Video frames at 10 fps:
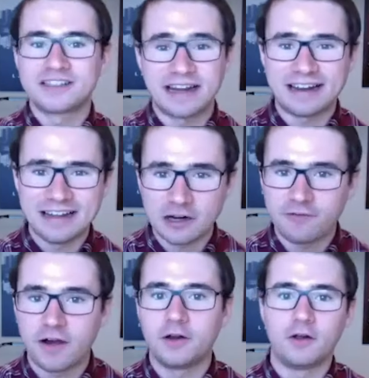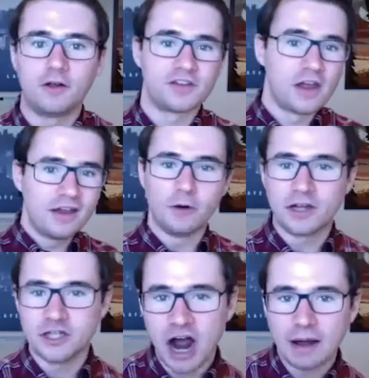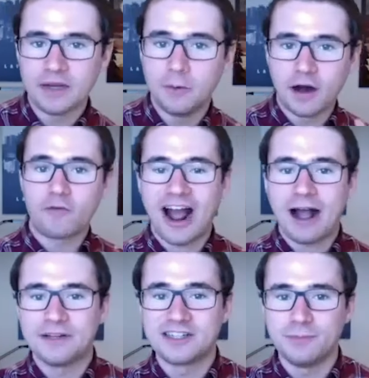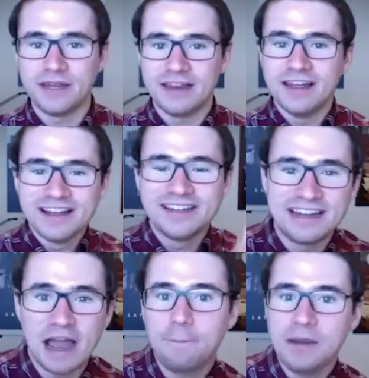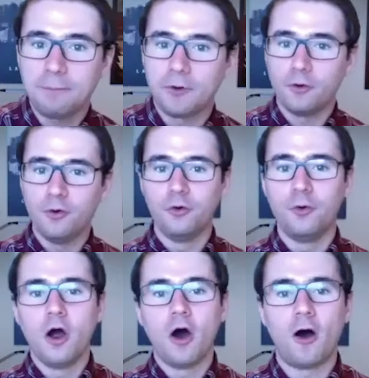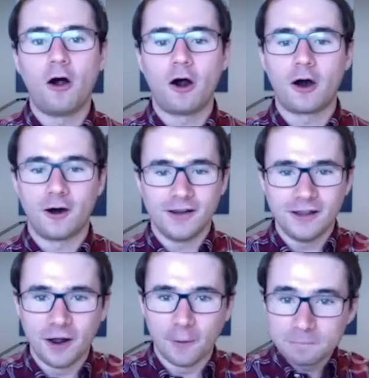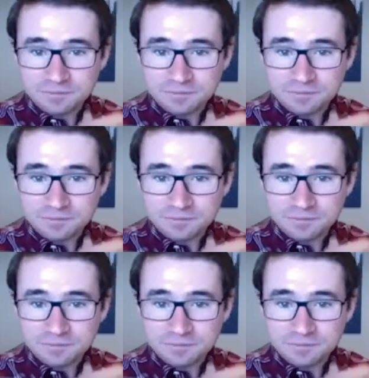like ClickFunnels, you know, Kajabi, whatever it happens to be, to get people who are, you know,